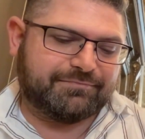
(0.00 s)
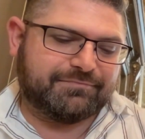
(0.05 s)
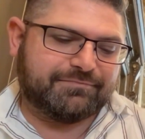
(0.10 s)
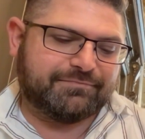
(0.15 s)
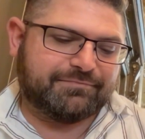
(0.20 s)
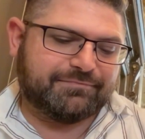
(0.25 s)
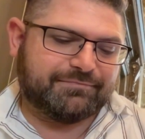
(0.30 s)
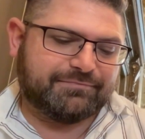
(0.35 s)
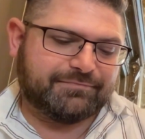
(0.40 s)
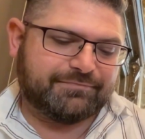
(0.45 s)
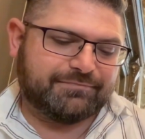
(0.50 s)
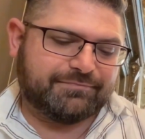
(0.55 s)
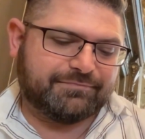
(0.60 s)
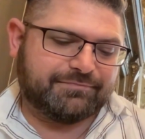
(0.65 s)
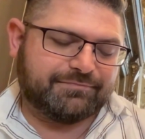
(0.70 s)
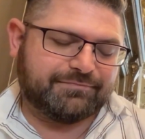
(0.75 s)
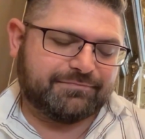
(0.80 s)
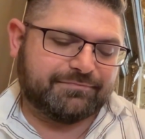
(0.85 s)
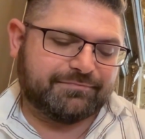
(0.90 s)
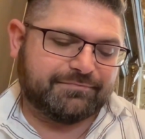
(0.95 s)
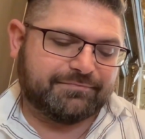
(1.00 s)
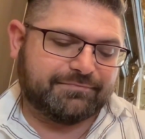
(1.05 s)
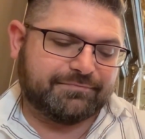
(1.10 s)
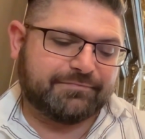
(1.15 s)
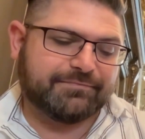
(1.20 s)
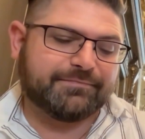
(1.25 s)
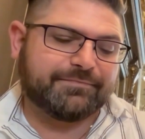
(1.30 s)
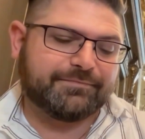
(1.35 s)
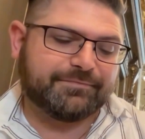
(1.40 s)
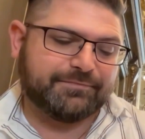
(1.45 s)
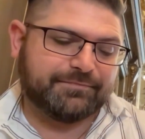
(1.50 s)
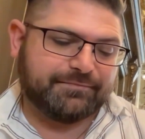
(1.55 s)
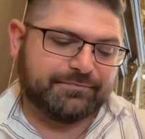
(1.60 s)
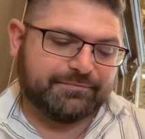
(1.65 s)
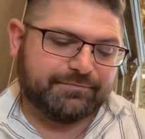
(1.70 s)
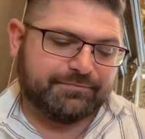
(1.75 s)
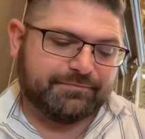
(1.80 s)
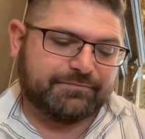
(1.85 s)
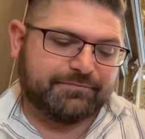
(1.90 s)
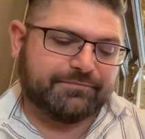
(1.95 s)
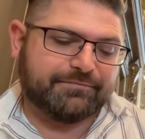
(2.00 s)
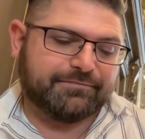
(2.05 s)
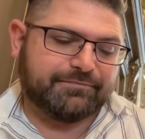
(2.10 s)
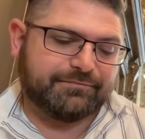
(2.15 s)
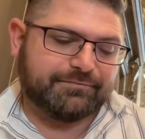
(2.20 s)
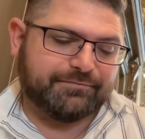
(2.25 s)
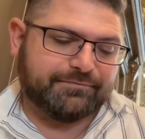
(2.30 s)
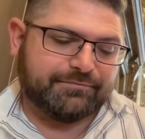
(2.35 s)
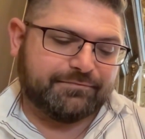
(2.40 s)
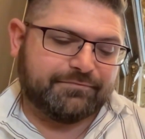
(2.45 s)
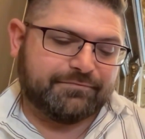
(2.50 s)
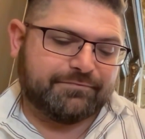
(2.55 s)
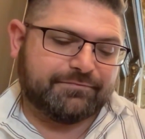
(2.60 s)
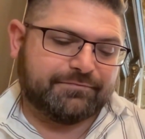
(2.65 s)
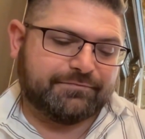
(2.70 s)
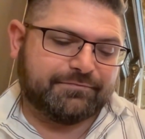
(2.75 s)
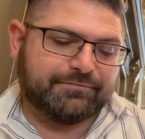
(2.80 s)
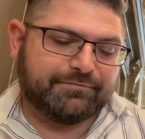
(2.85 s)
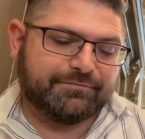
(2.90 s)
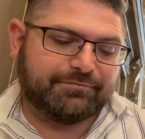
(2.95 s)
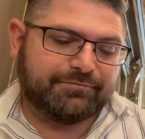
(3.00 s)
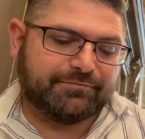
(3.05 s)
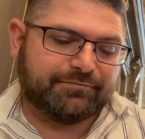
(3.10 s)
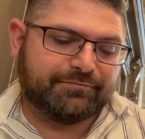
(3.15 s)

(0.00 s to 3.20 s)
[no speech]